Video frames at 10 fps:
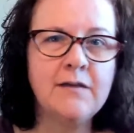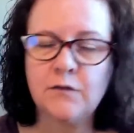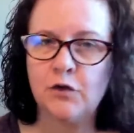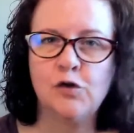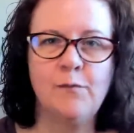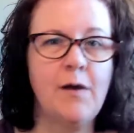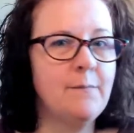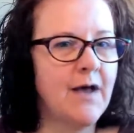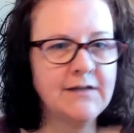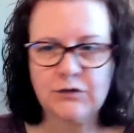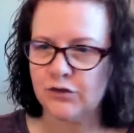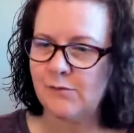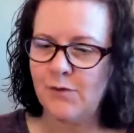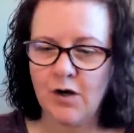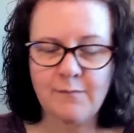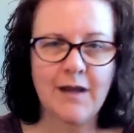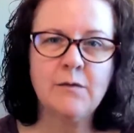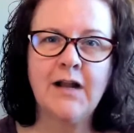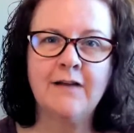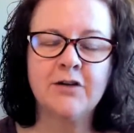Zoom, my Streamyard, my
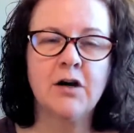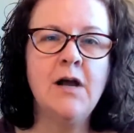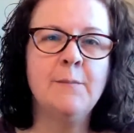whatever,